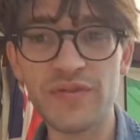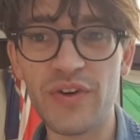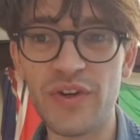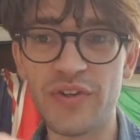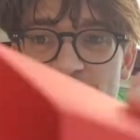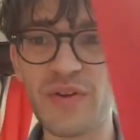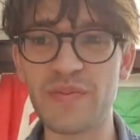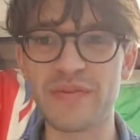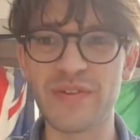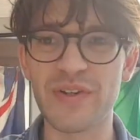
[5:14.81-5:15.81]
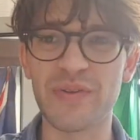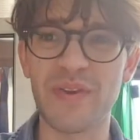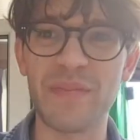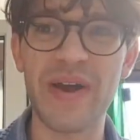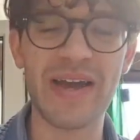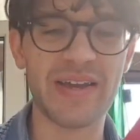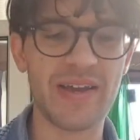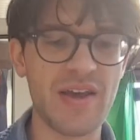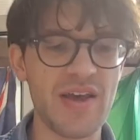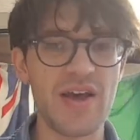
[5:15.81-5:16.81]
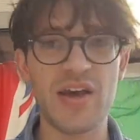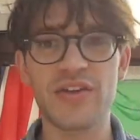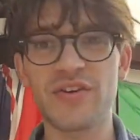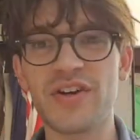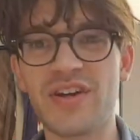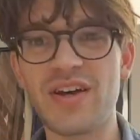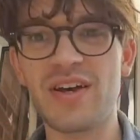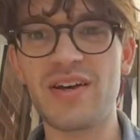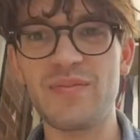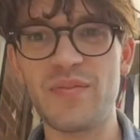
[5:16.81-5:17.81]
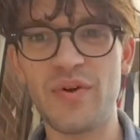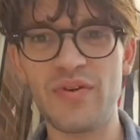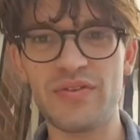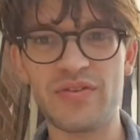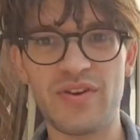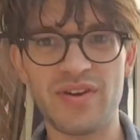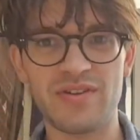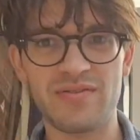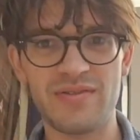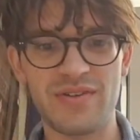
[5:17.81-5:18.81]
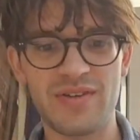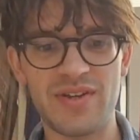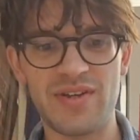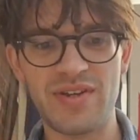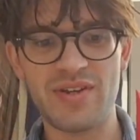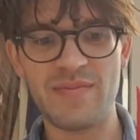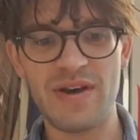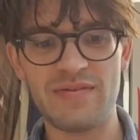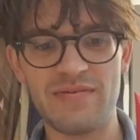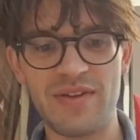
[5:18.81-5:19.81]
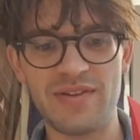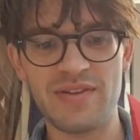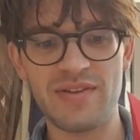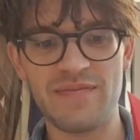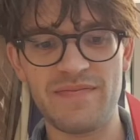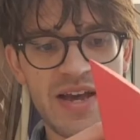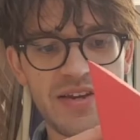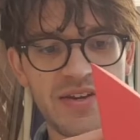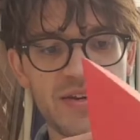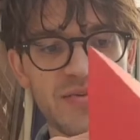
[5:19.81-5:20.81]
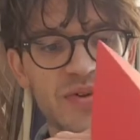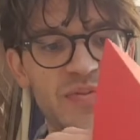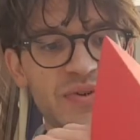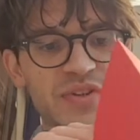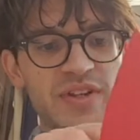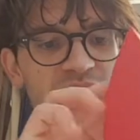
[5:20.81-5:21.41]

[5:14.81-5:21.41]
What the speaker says: you've got your strip of glue on the back, you're gonna put the triangle in the mouth like this, and you're gonna wanna push it